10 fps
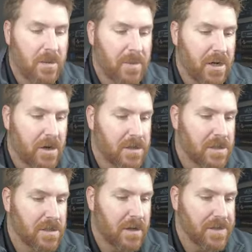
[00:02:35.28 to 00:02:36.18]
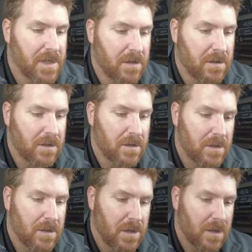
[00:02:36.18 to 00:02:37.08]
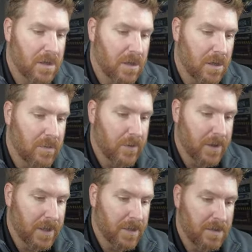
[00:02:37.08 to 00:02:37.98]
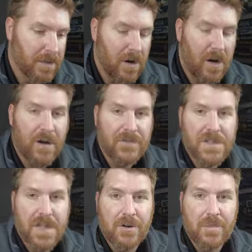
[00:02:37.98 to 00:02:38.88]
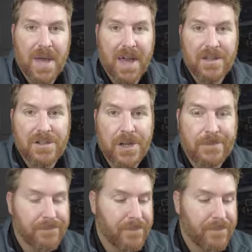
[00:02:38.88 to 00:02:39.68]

on my cards is off-centered. Oh boy, off-centered packaging.